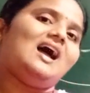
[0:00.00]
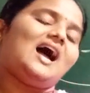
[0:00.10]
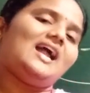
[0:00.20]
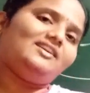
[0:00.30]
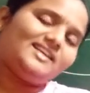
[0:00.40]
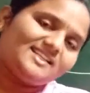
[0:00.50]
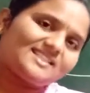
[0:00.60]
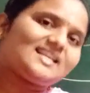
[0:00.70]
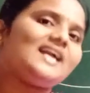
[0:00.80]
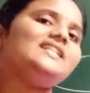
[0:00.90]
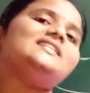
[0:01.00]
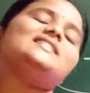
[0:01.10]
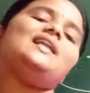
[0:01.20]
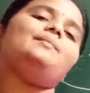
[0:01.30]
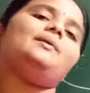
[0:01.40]
And inside the
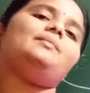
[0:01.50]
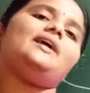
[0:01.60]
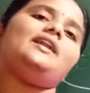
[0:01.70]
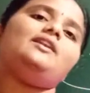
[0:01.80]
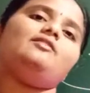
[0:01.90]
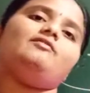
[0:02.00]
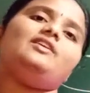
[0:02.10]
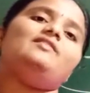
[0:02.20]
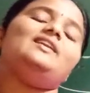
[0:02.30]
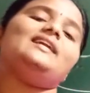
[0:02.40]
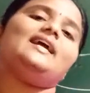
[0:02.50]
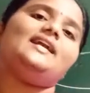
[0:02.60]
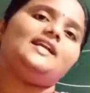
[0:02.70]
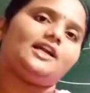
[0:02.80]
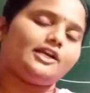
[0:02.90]
cell membrane we will
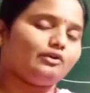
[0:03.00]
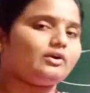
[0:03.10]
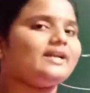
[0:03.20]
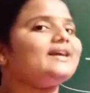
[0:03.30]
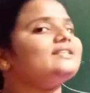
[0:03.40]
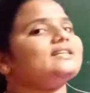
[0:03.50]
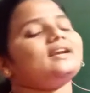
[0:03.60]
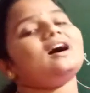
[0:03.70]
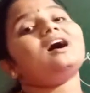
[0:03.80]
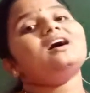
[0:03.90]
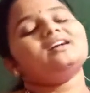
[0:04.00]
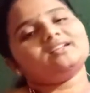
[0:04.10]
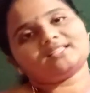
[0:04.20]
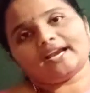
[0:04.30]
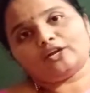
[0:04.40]
get a nucleus and a
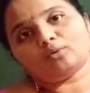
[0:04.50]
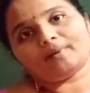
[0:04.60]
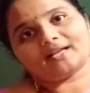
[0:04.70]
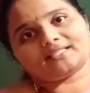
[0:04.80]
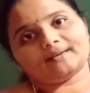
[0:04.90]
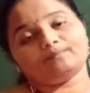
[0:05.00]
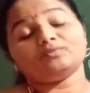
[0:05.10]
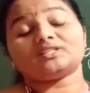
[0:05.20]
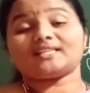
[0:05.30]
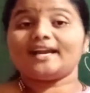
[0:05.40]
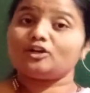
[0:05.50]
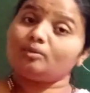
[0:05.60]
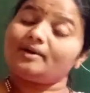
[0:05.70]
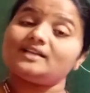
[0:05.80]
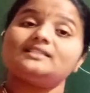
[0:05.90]
cytoplasm.
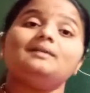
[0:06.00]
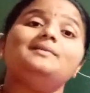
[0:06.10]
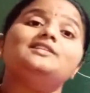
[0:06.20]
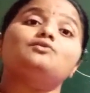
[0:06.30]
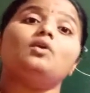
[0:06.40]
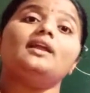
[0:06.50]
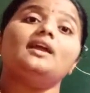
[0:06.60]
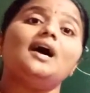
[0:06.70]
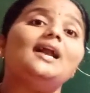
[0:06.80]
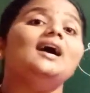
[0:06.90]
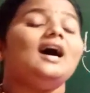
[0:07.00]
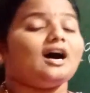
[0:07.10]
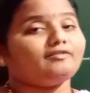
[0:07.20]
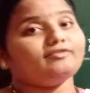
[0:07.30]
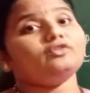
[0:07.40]
Cytoplasm is what here?
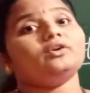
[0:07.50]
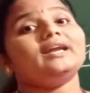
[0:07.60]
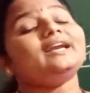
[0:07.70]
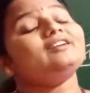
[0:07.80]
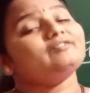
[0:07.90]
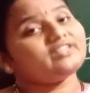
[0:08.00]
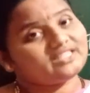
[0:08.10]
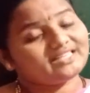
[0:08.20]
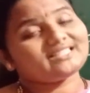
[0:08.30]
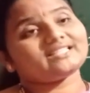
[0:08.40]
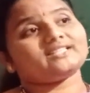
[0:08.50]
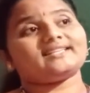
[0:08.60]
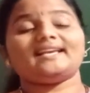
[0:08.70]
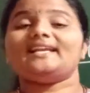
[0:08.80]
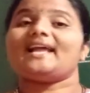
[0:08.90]
A fluid which is a
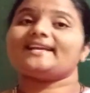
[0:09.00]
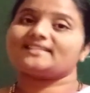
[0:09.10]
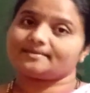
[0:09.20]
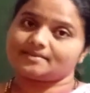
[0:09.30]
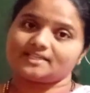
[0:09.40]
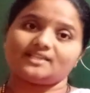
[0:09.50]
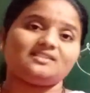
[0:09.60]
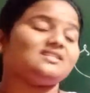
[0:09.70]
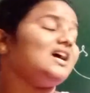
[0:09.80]
jelly-like substance,